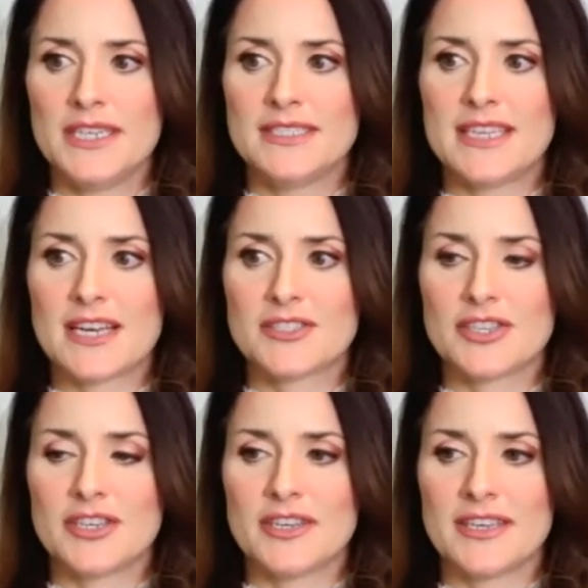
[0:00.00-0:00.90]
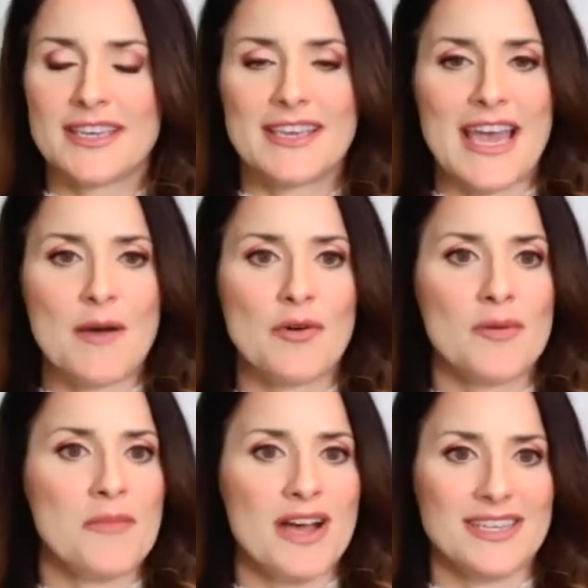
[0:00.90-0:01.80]
Doctor
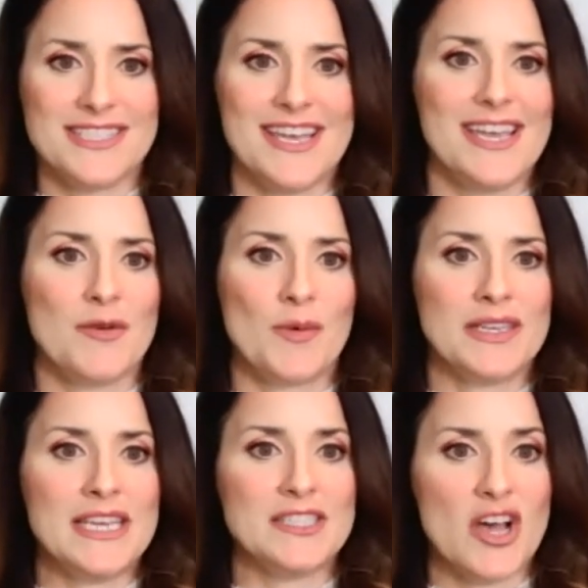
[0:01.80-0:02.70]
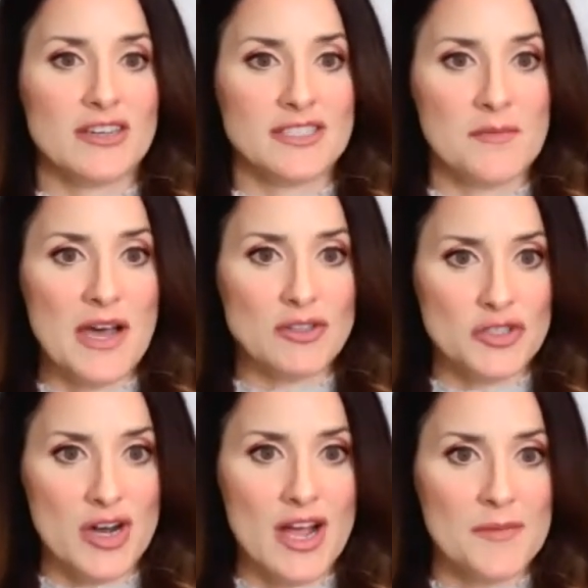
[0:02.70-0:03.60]
Gabor Maté, when he talks about
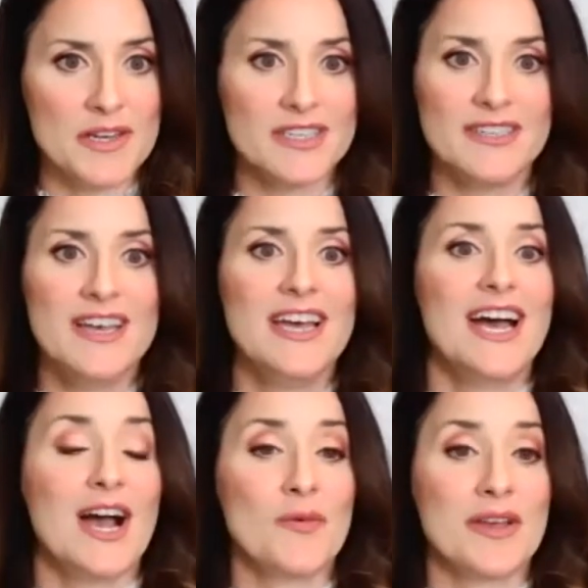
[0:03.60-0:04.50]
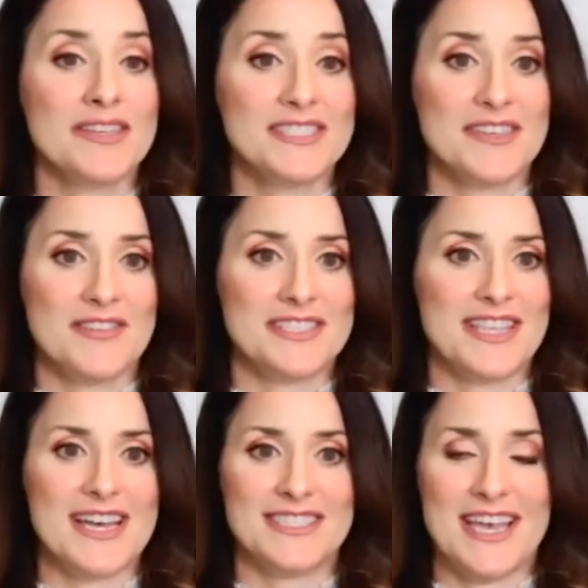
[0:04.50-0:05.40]
trauma, how relative is
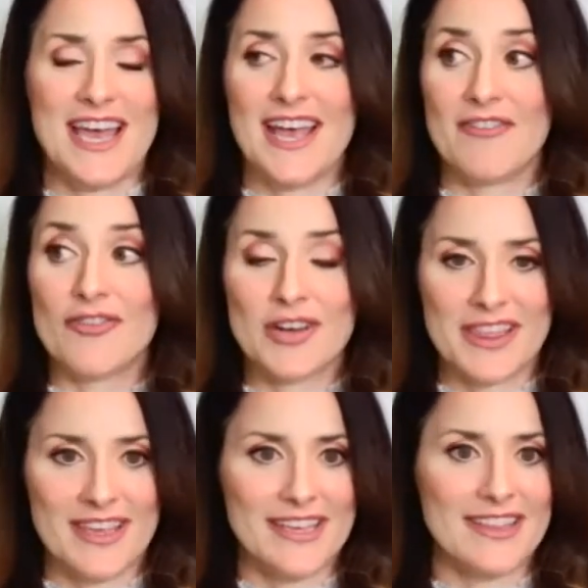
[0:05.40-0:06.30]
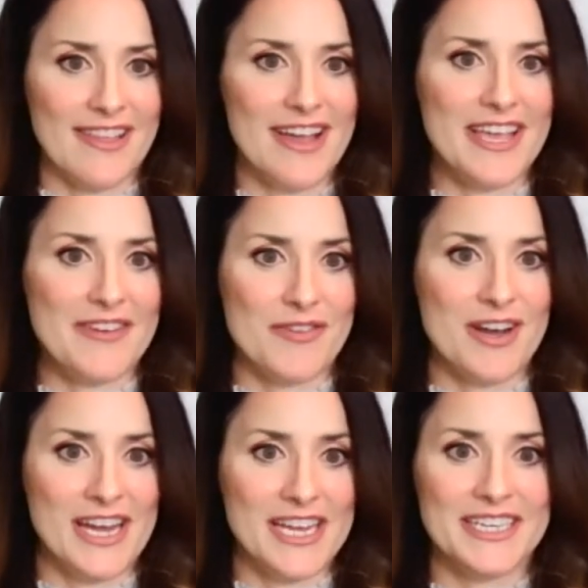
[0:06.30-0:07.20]
that to everything in life,
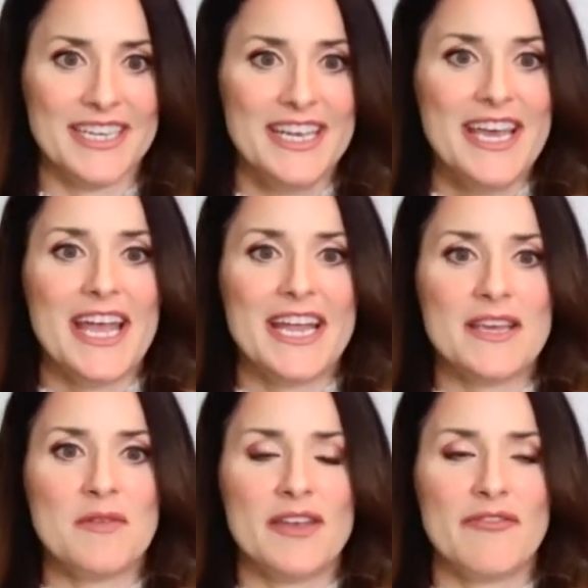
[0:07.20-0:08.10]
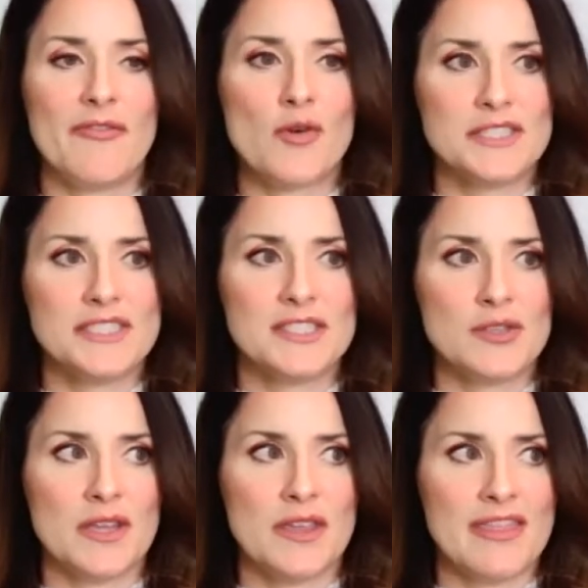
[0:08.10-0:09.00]
right? And it, it forces
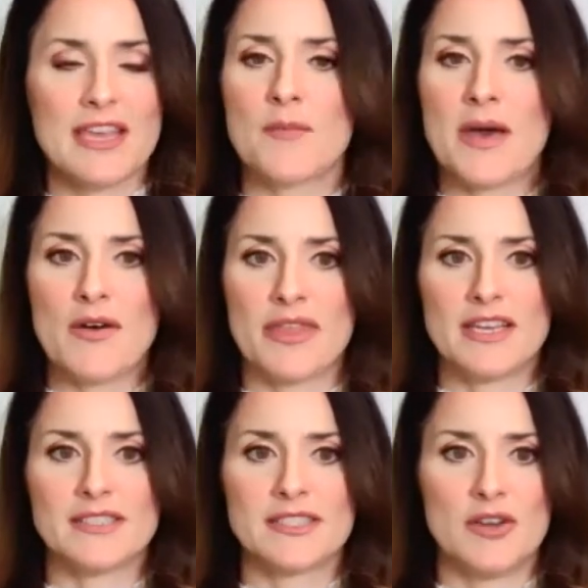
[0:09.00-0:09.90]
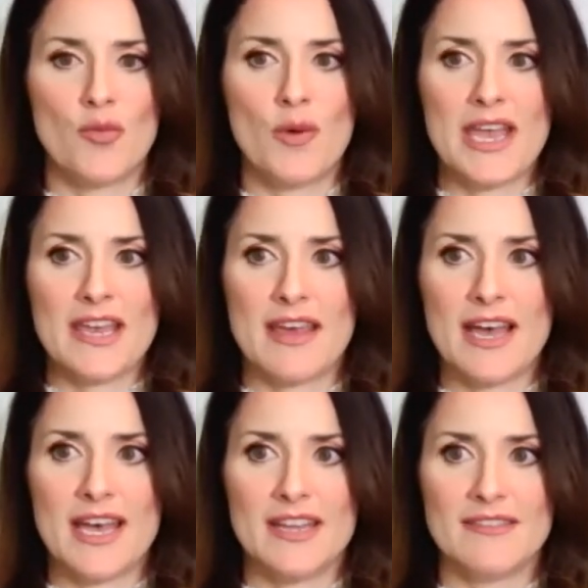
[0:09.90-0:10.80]
you to think about things in a way
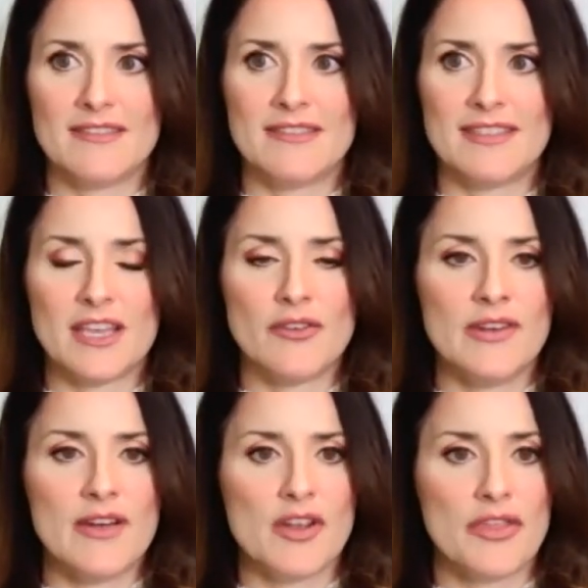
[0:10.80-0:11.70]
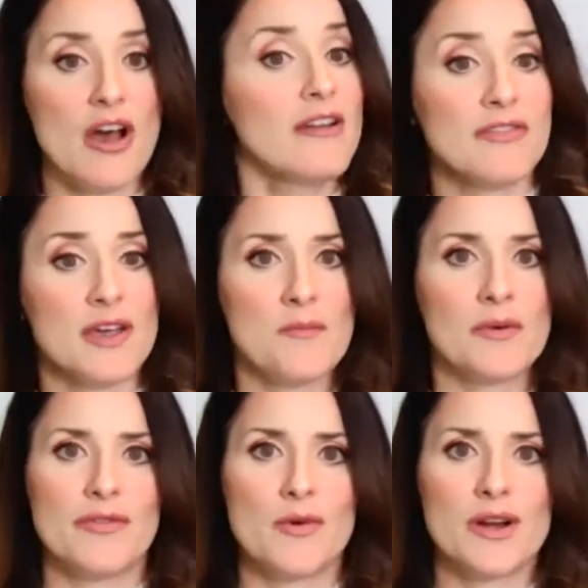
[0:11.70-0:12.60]
that, that you've never thought of them
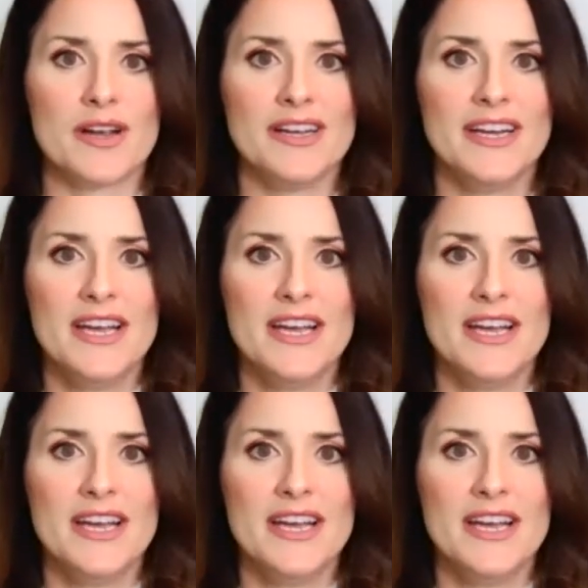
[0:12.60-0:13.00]
before.